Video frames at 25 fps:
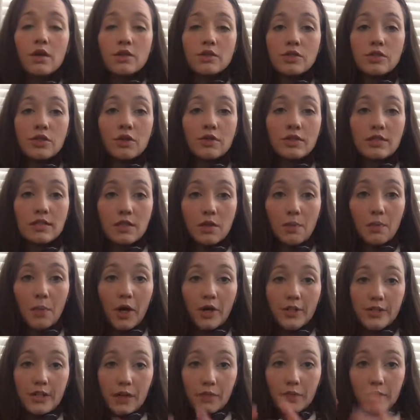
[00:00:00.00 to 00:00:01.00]
So since
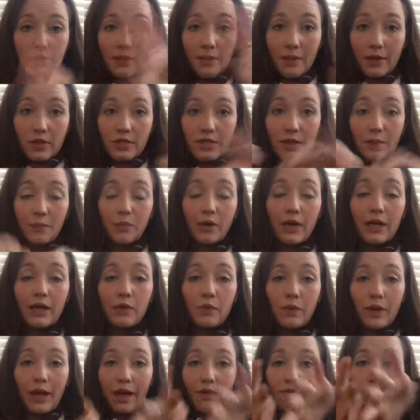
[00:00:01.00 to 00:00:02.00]
apartheid was about
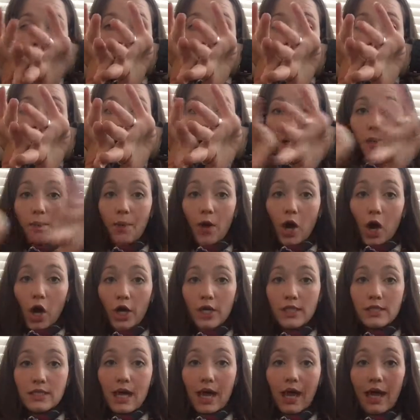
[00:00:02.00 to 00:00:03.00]
separating, we have
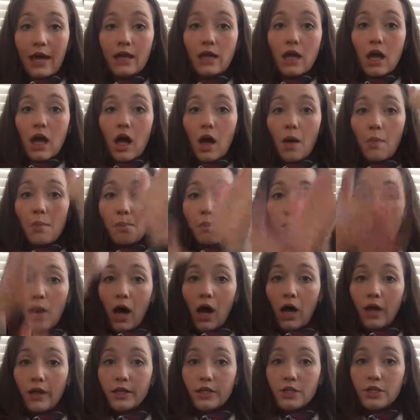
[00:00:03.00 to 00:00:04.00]
apartheid
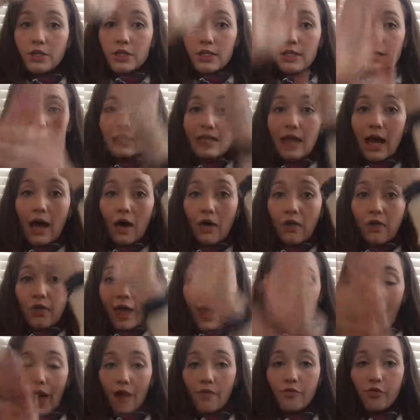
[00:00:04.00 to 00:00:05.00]
abolished in South
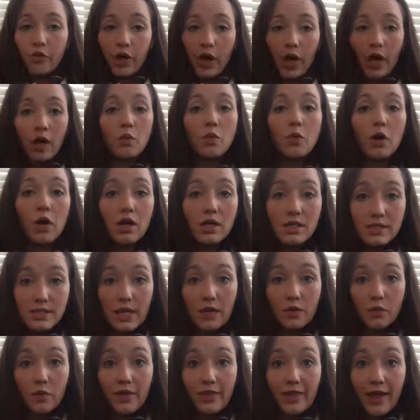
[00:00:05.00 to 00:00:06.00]
Africa. We're all
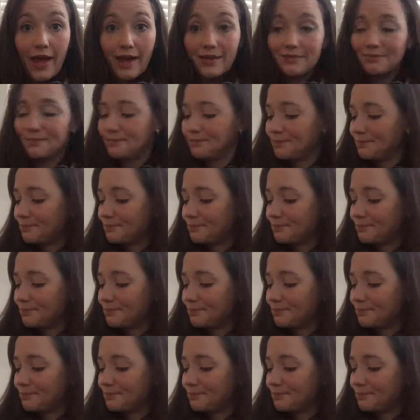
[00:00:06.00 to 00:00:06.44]
done with that.